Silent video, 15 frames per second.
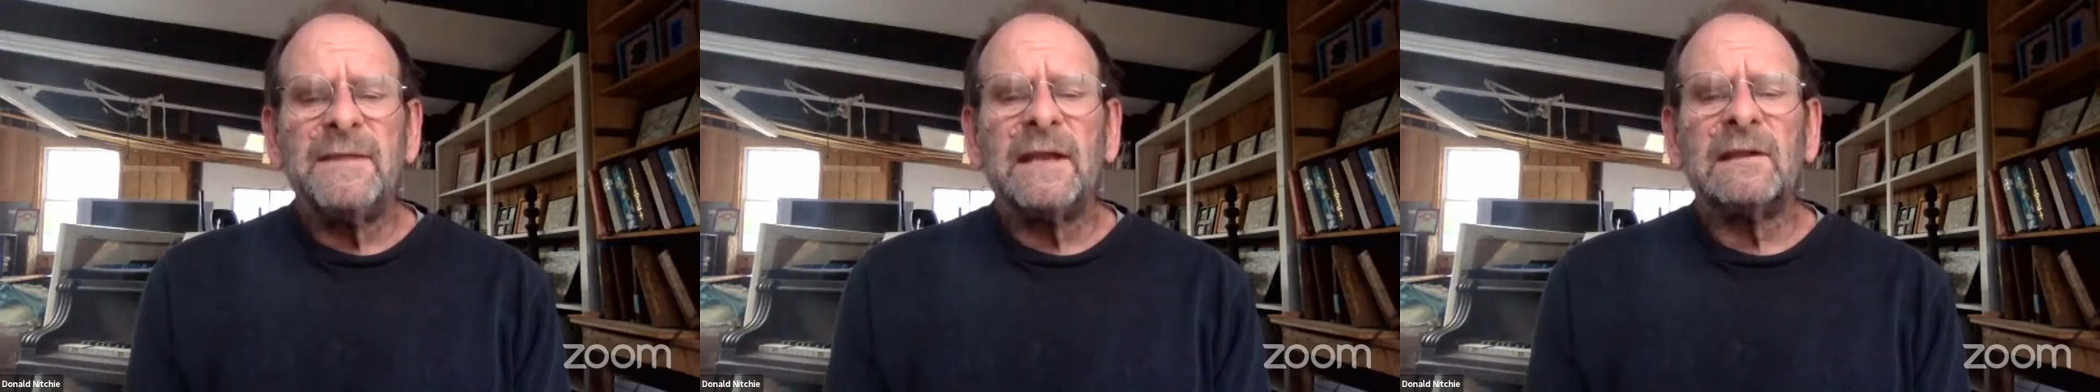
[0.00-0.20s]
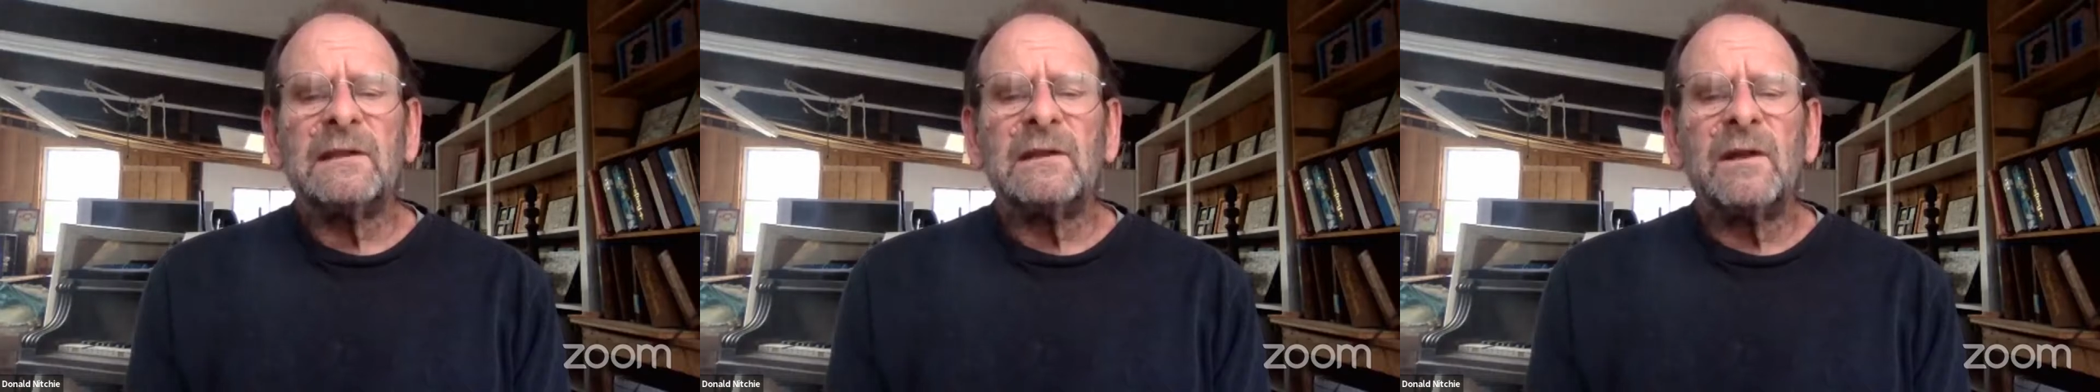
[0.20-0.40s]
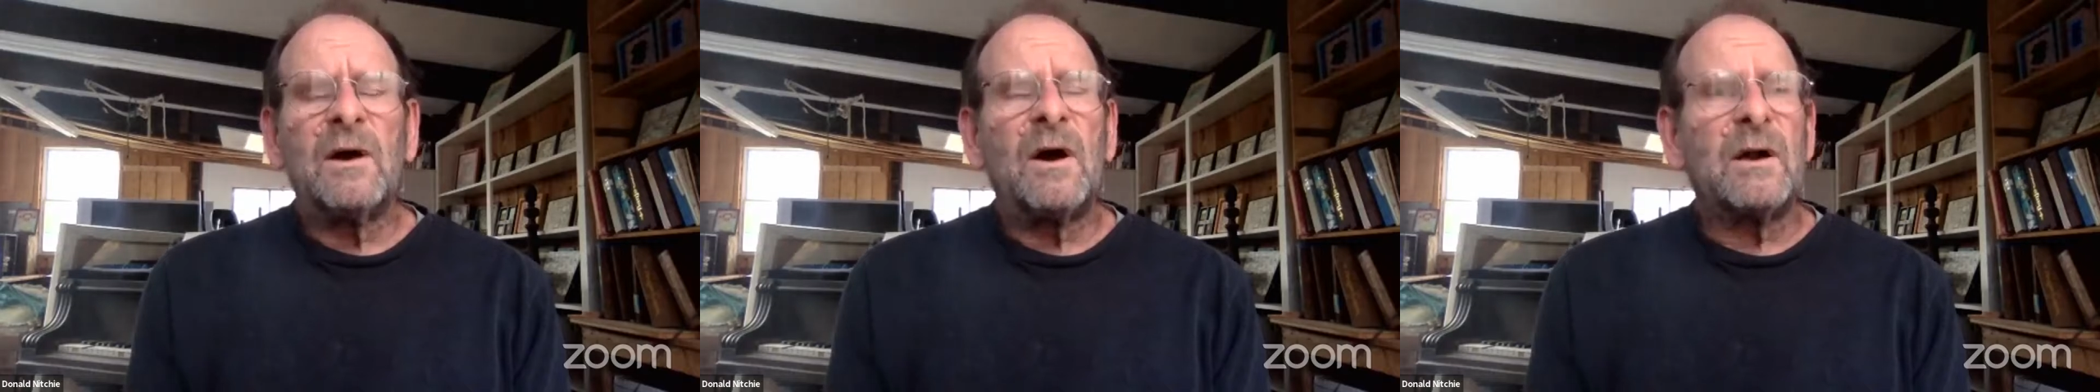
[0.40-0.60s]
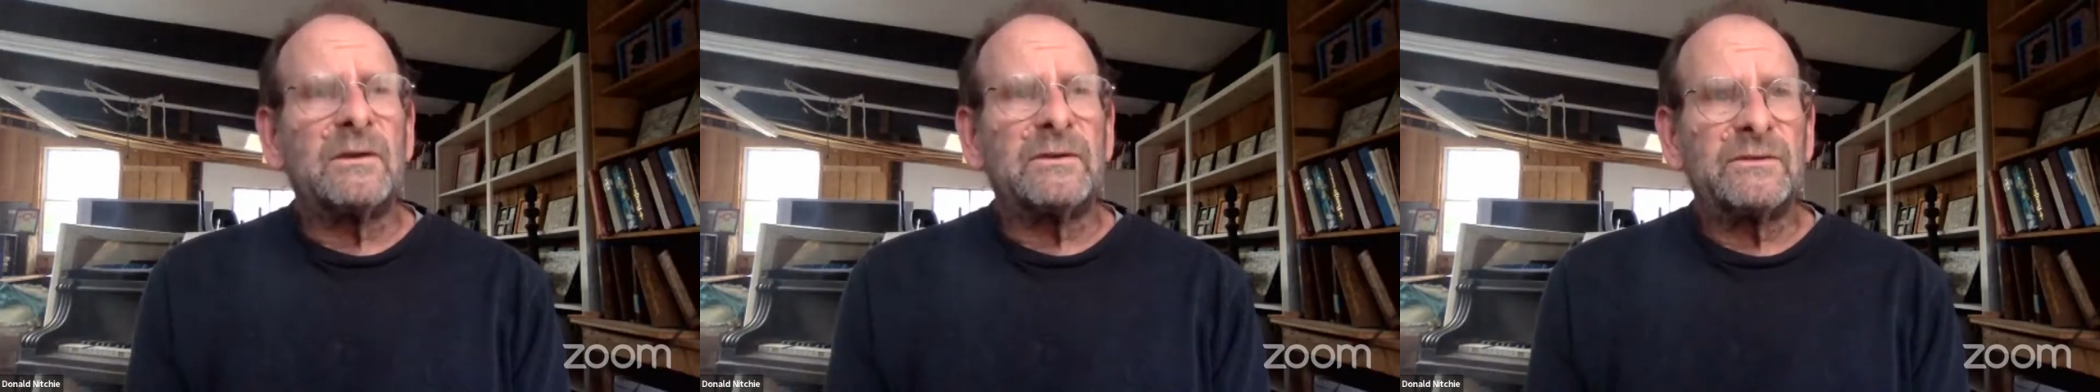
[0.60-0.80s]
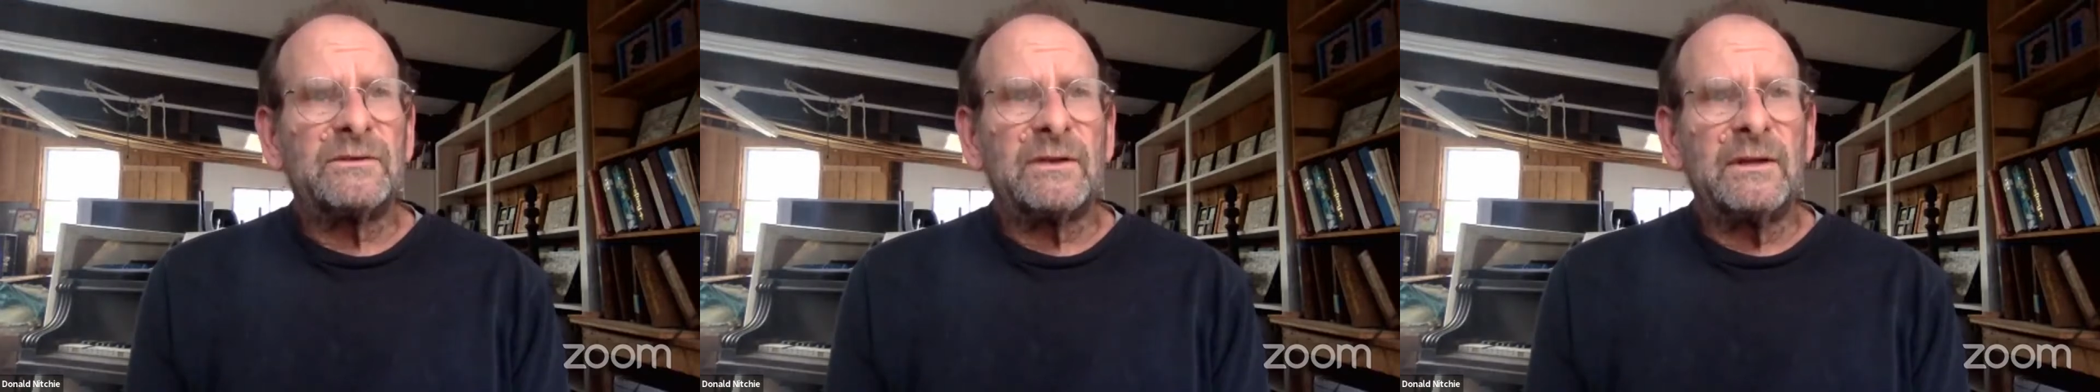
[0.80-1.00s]
then
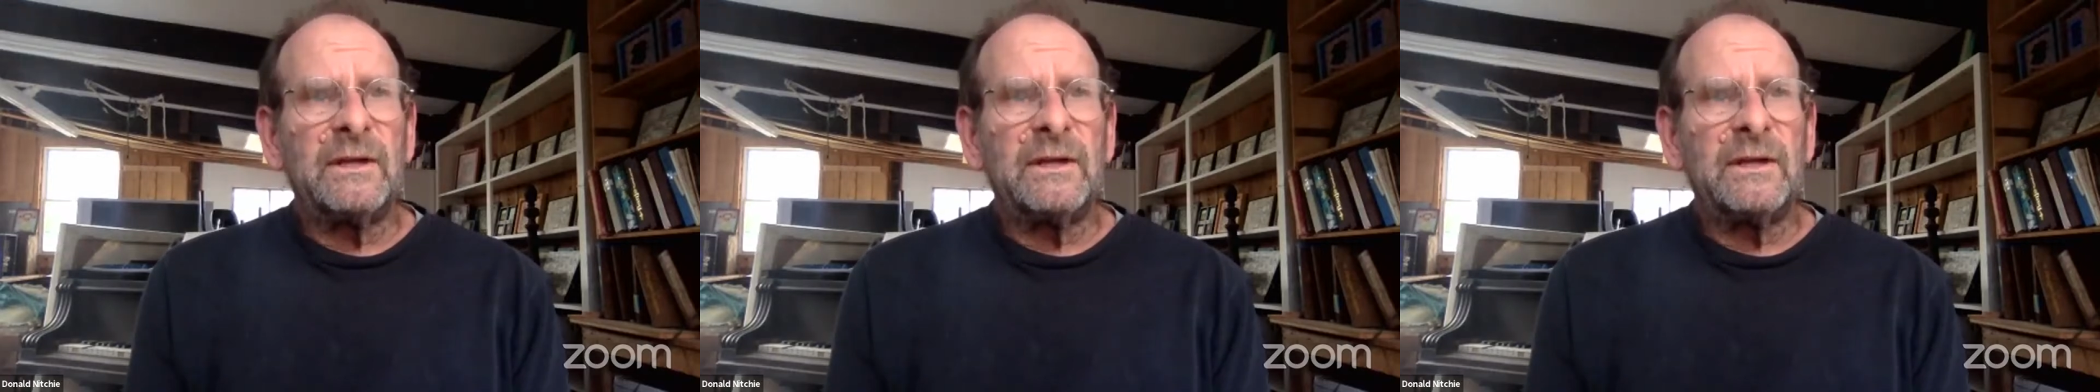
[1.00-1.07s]
launched